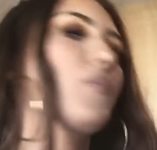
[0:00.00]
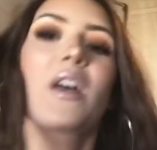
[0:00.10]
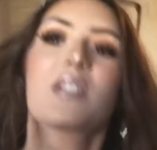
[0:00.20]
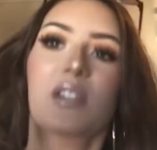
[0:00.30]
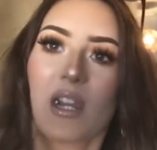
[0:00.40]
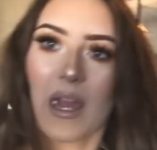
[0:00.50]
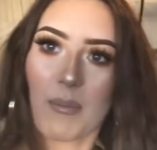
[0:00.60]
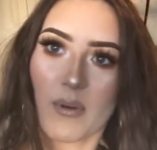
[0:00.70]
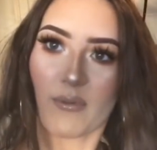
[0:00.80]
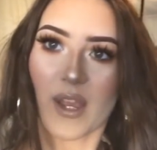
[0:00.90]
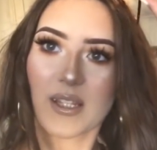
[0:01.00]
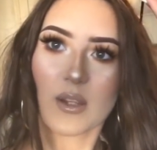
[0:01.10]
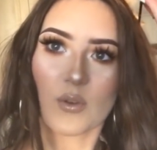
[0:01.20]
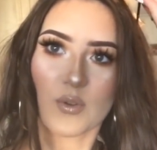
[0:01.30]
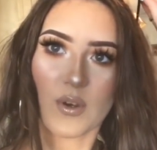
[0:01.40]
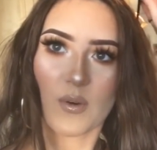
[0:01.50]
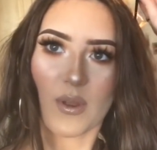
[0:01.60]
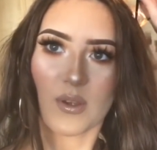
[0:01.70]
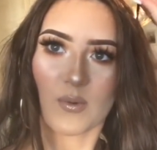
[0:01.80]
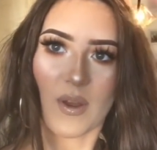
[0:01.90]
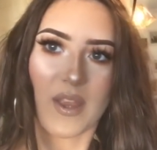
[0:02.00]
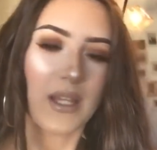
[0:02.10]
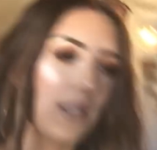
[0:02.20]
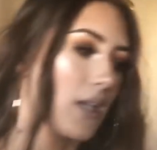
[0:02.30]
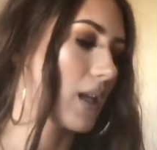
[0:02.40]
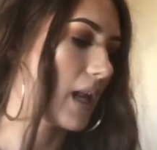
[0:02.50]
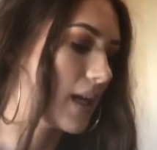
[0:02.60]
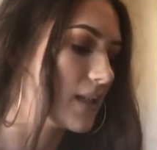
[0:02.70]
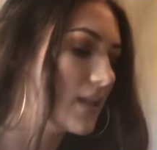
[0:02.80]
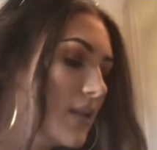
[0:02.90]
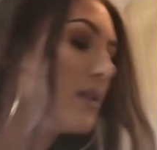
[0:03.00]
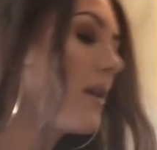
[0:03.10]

that's the dilemma I'm facing. Also, I don't know whether to wear these sunglasses